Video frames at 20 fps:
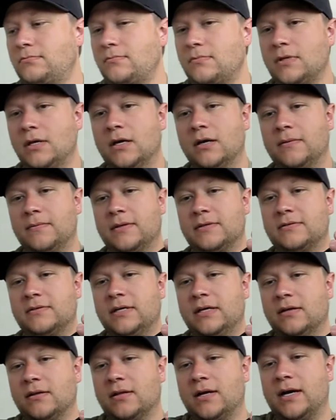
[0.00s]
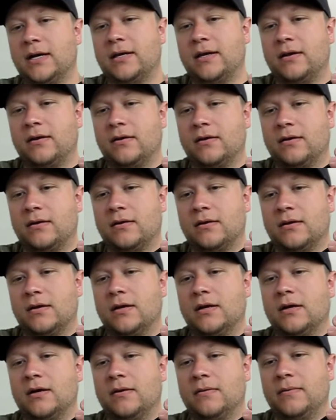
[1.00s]
this neat locking
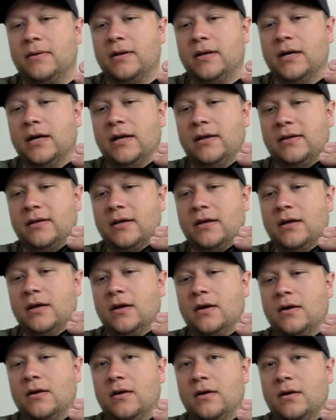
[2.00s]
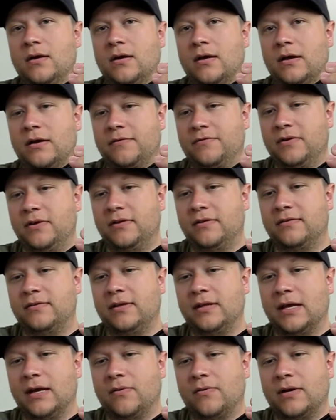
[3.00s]
nut. I don't know if you can
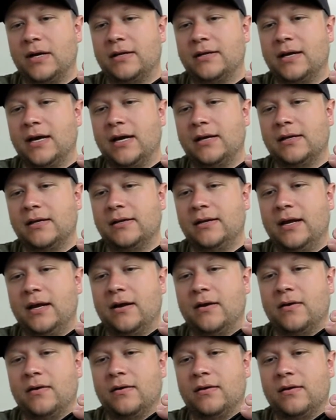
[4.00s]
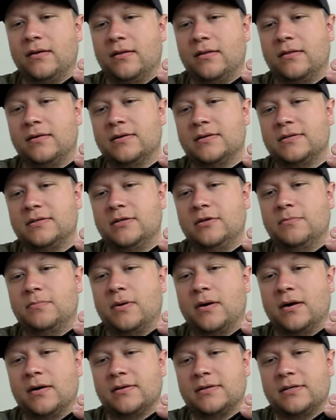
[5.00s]
see that. When I tighten it down, there's 2
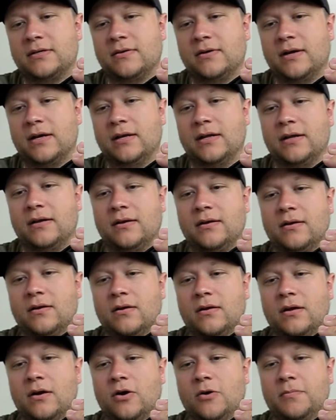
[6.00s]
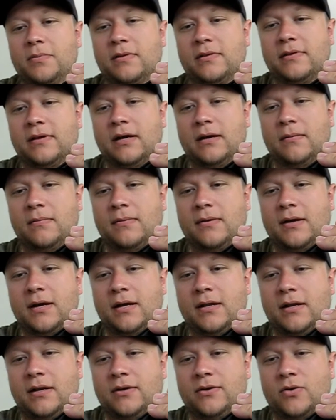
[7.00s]
parts to it, and it opens up
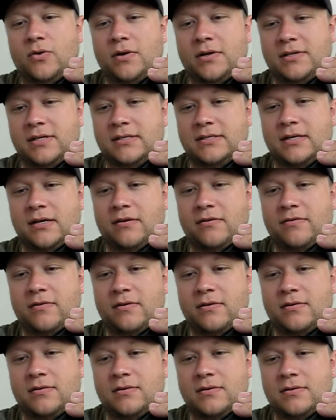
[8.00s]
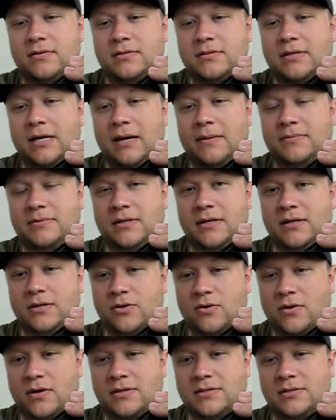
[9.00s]
and it torques itself. It snaps and it
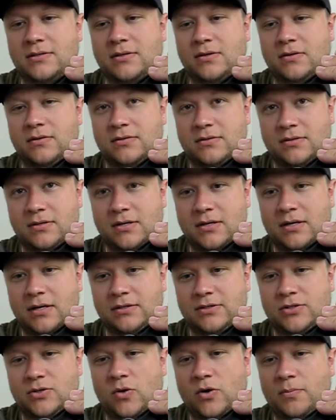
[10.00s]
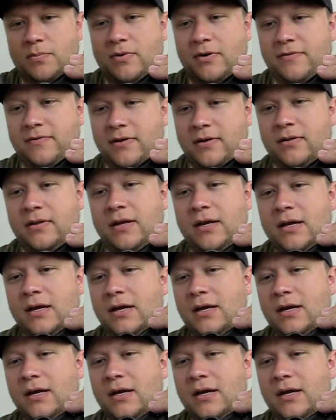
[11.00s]
torques, so it's torqued perfectly.